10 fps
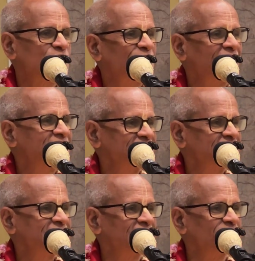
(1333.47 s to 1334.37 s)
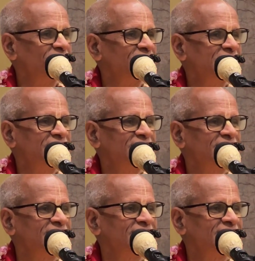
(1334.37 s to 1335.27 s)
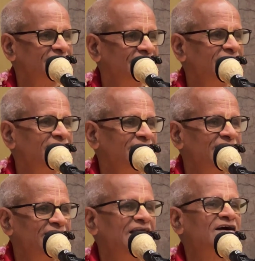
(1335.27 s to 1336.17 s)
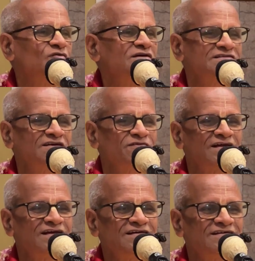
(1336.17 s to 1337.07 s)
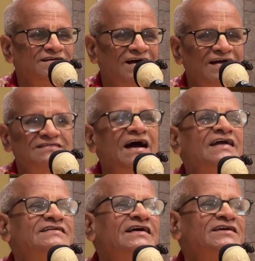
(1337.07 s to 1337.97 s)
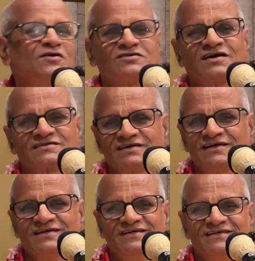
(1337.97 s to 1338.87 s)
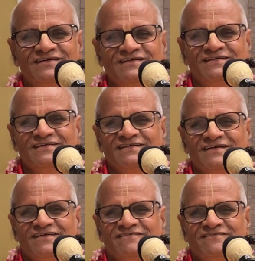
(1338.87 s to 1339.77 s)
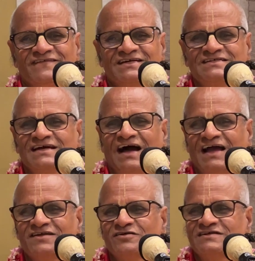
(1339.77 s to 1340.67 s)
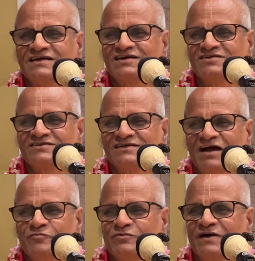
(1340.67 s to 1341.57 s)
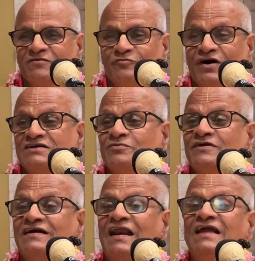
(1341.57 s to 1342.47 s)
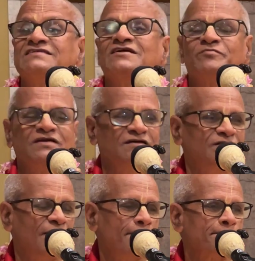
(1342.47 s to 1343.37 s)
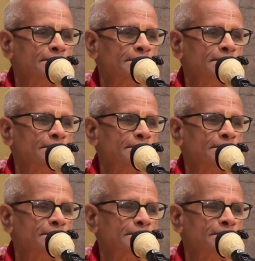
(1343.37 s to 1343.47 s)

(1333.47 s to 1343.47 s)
but fact is the same, is not it? Language is different. I say, I take your darshan, but he said, I don't take your darshan, I put my merciful glance upon you.